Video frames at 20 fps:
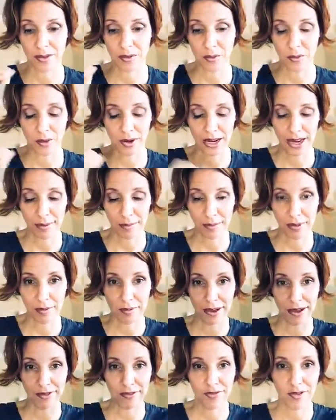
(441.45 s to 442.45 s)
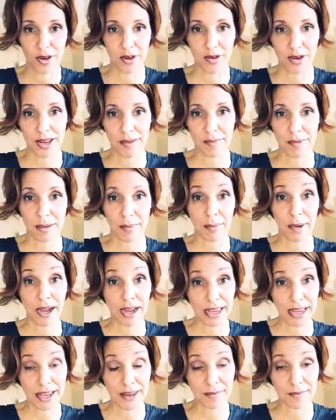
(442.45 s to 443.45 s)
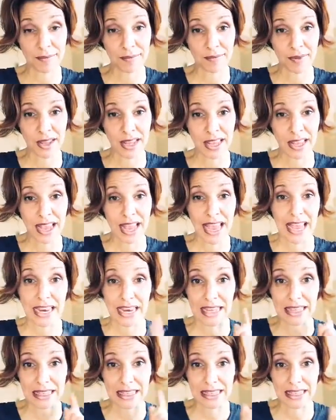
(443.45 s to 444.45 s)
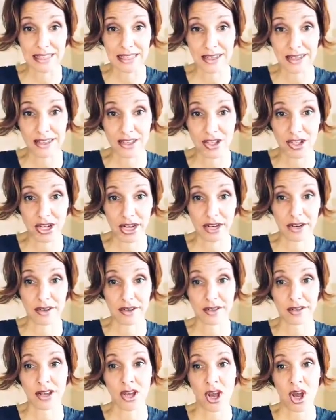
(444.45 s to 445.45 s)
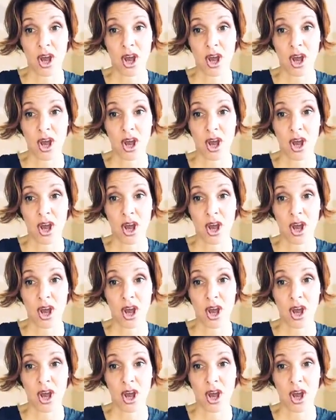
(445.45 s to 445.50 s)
when I put my phone in my pocket and I listen to the checkers,